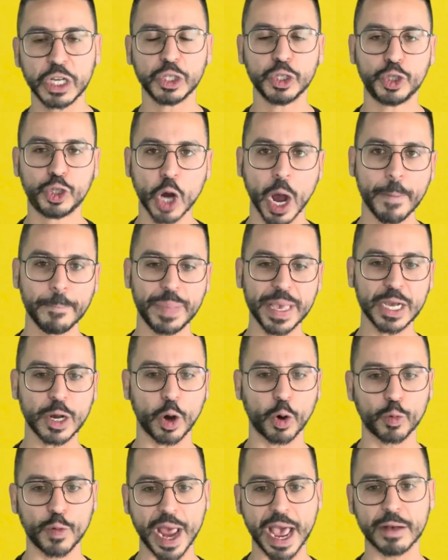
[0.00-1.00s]
jumping
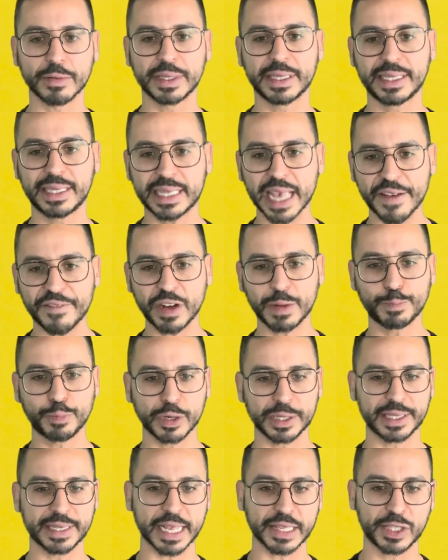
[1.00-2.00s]
around
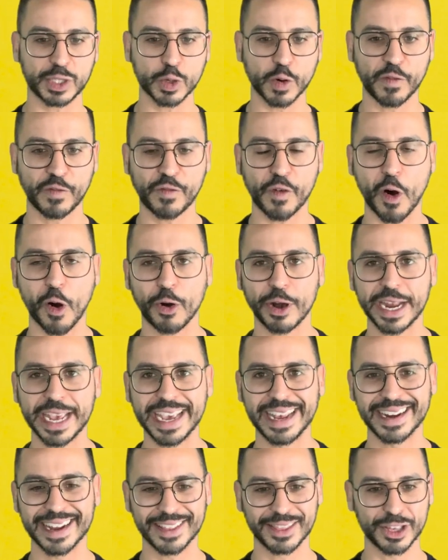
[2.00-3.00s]
7% so far
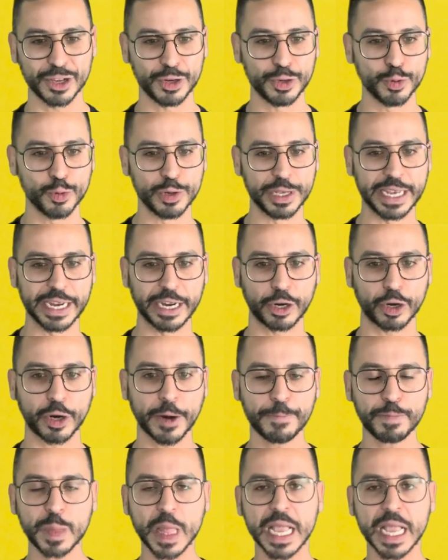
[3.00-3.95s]
in the new year.